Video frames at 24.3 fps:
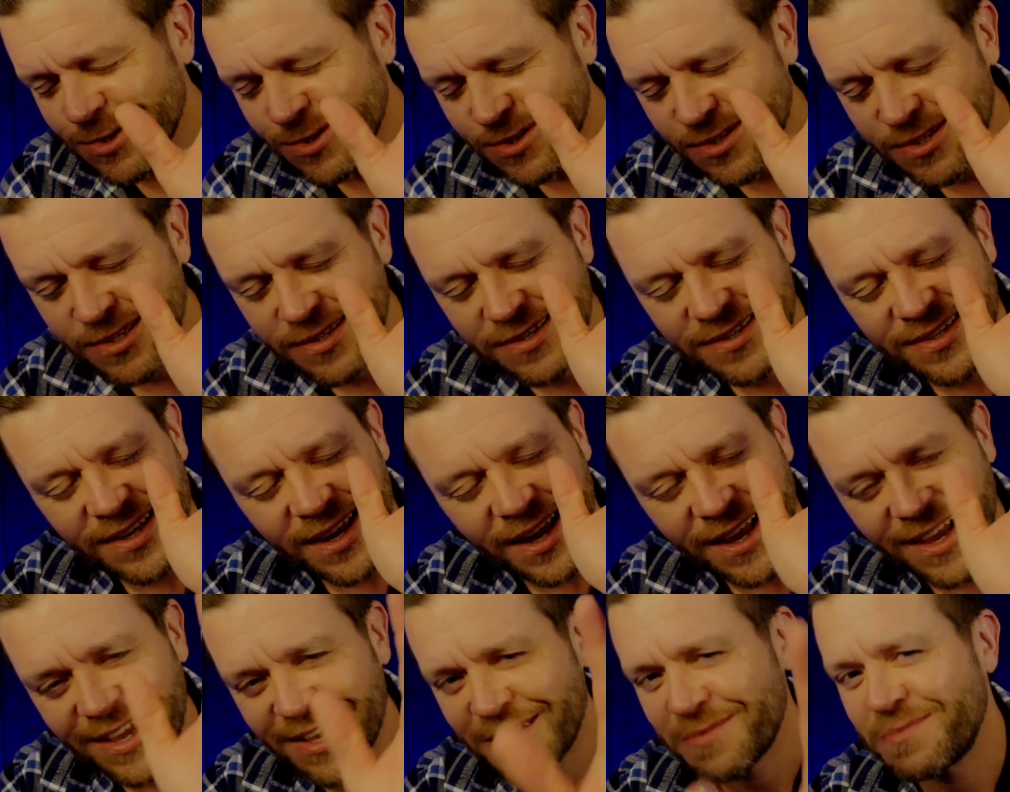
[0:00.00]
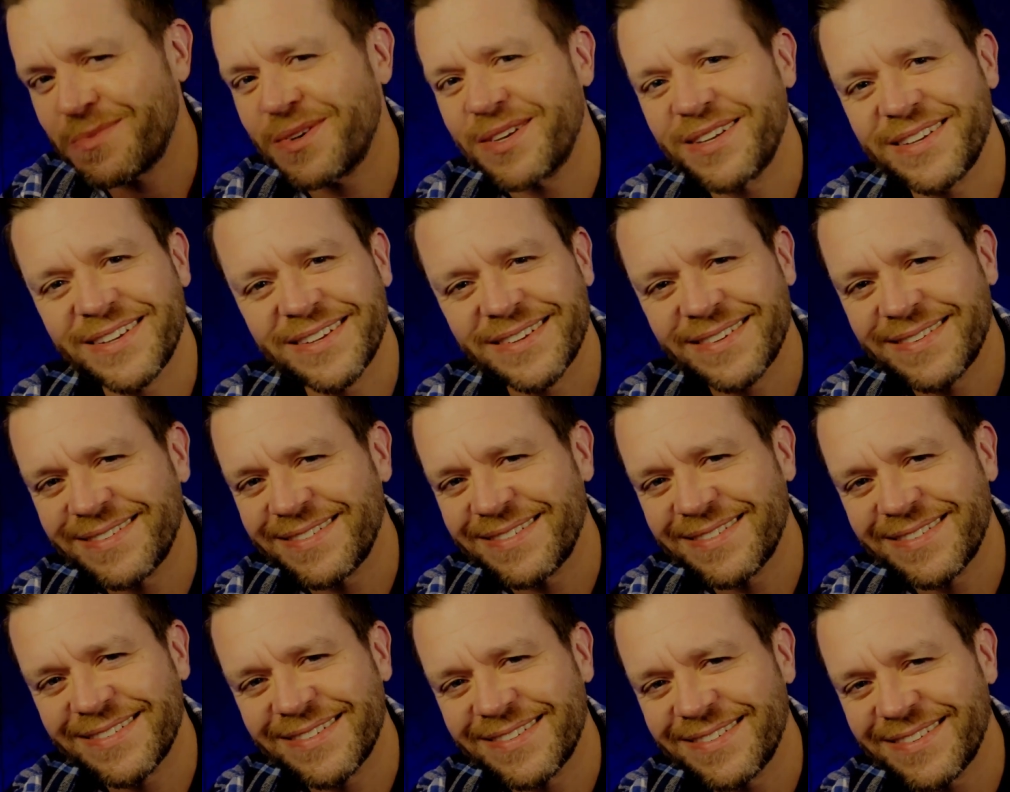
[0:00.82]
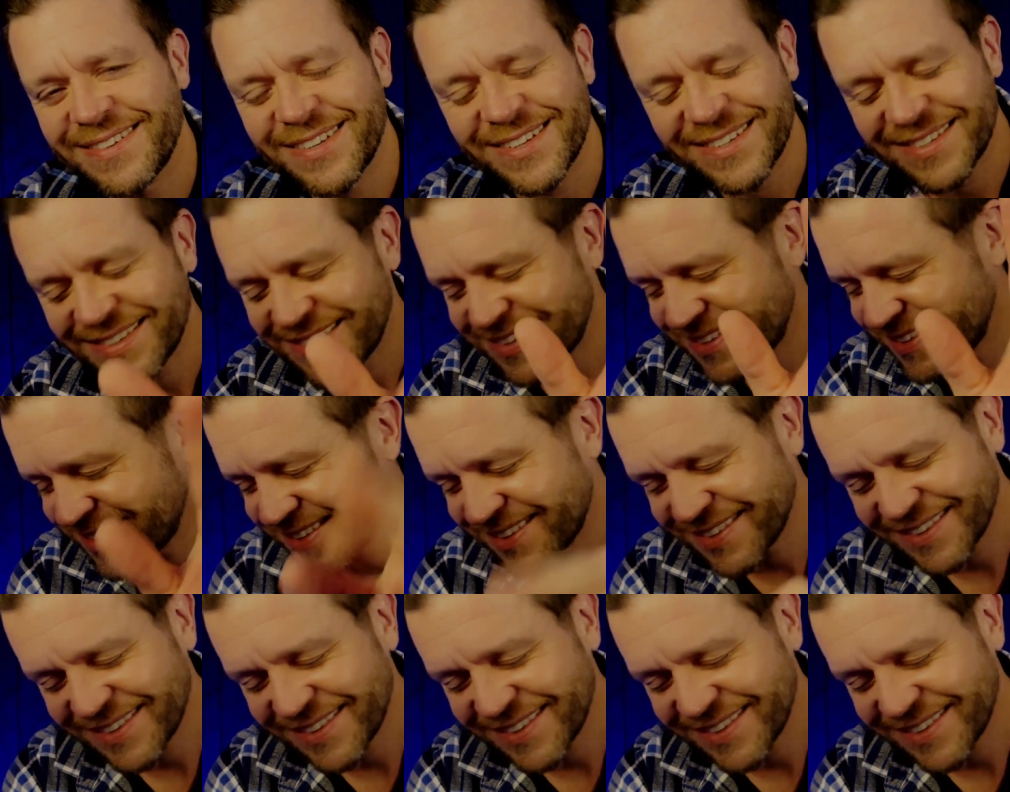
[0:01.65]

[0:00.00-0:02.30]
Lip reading: Stop. Just...